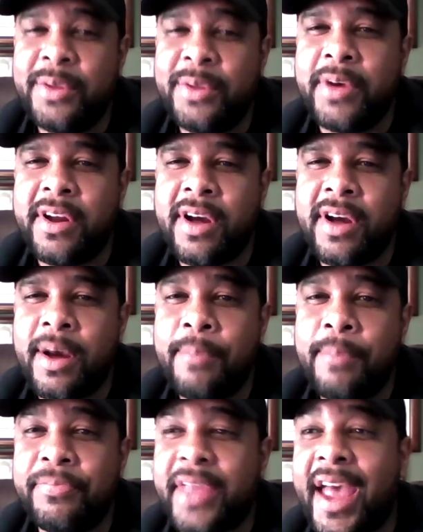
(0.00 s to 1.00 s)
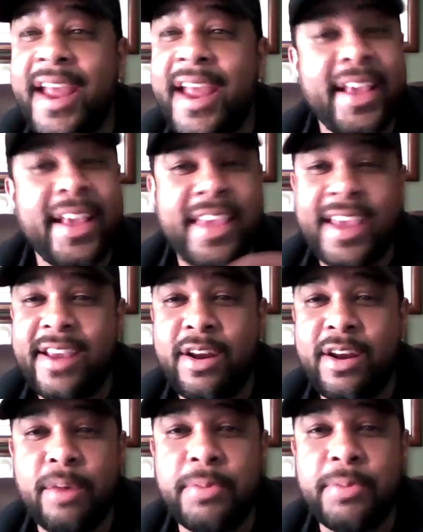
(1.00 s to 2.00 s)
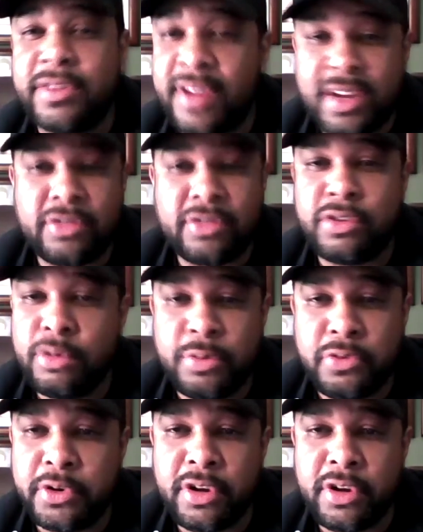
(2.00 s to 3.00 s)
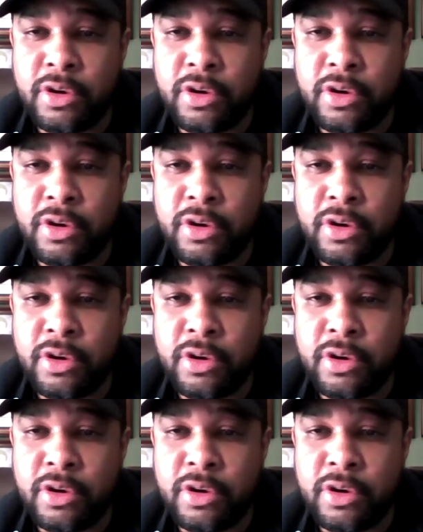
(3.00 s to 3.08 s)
limited, but I can't help but to ask you before you